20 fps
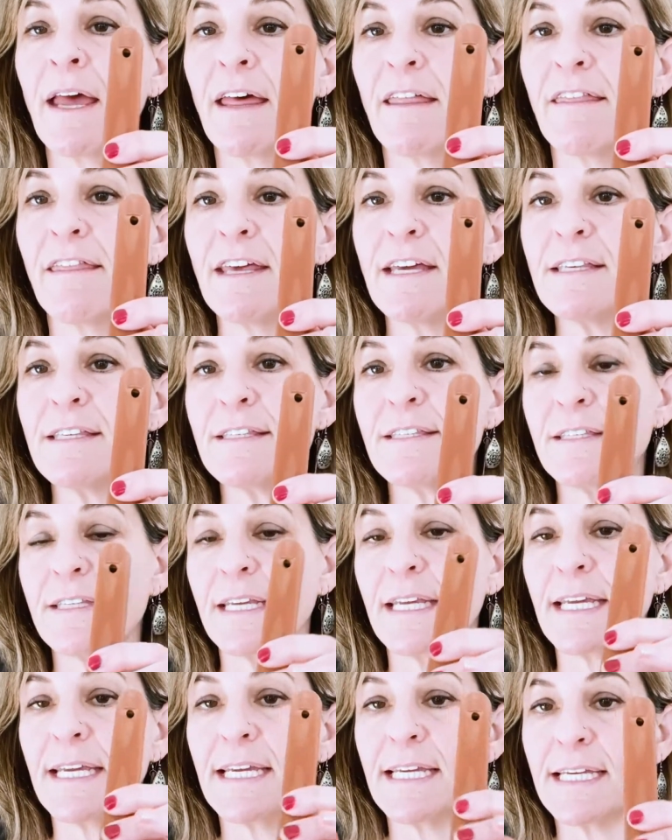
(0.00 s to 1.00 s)
This
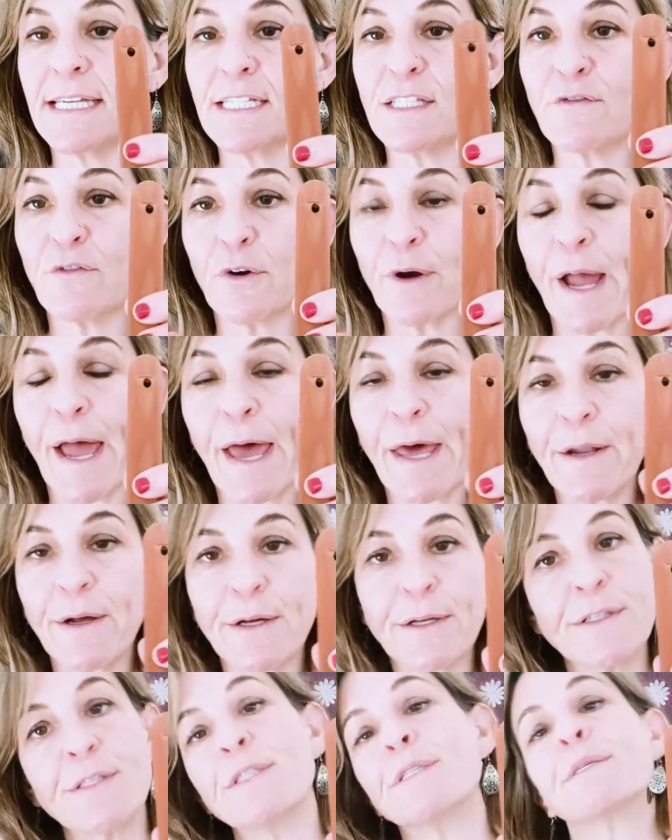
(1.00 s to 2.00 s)
is, for
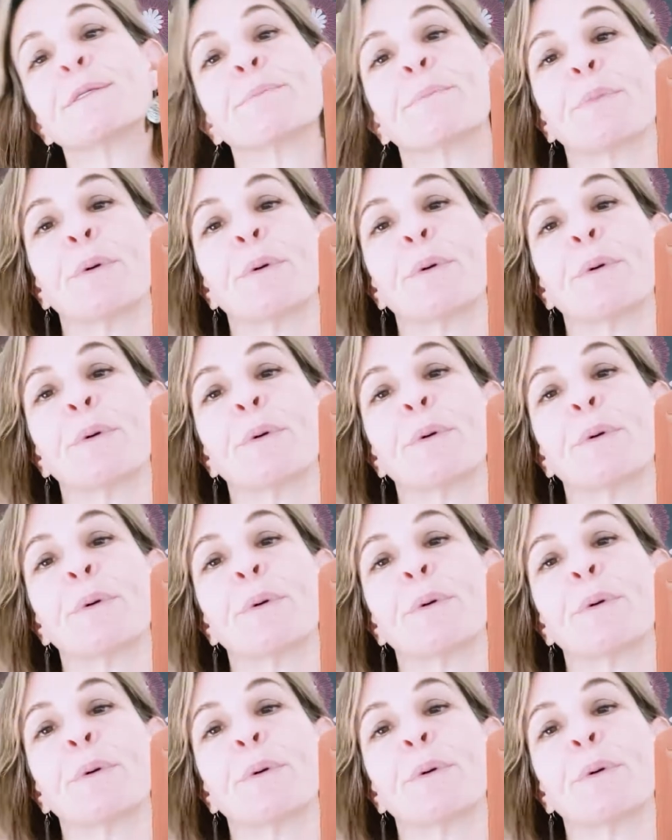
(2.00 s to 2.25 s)
adults'